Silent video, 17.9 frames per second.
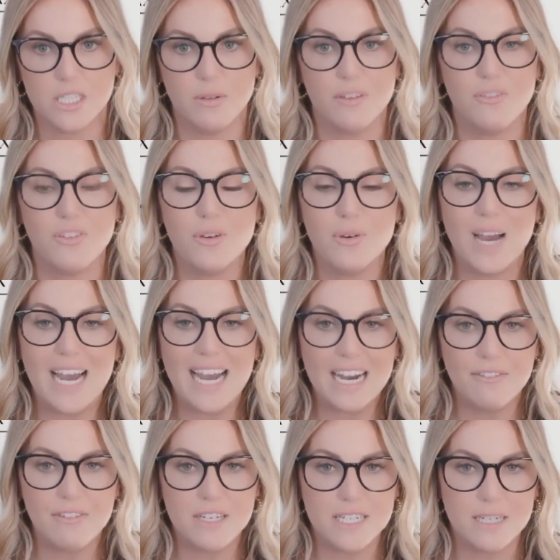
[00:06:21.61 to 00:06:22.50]
So if you
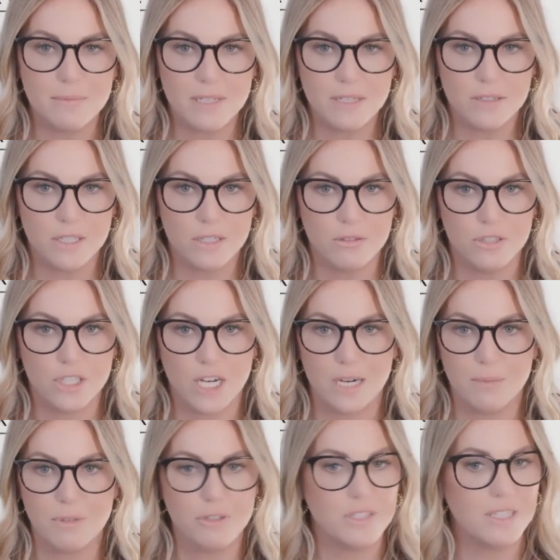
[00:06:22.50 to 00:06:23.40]
have a W 2
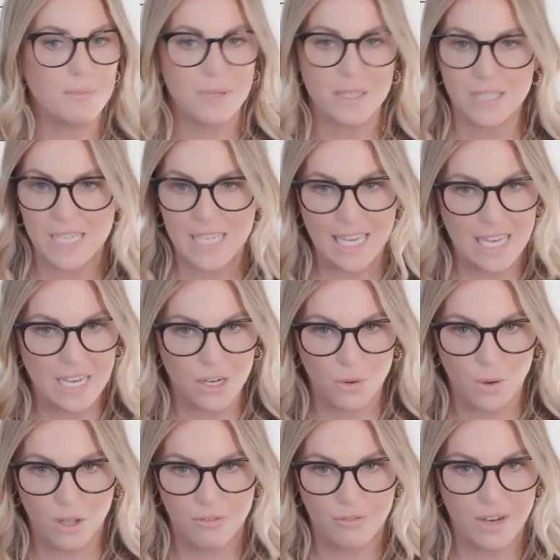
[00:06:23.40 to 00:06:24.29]
job, you typically can't
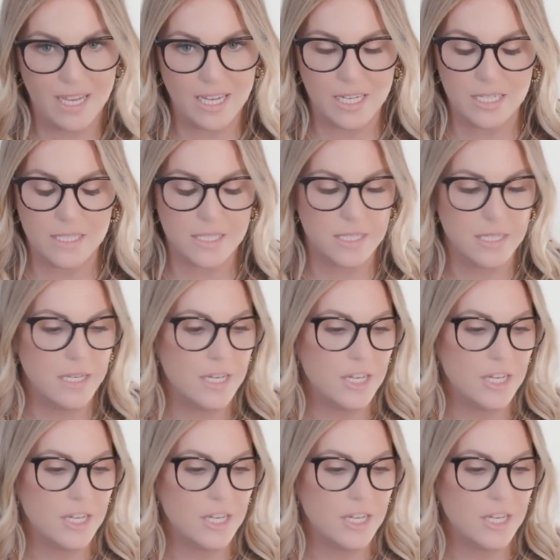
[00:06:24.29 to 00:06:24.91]
qualify because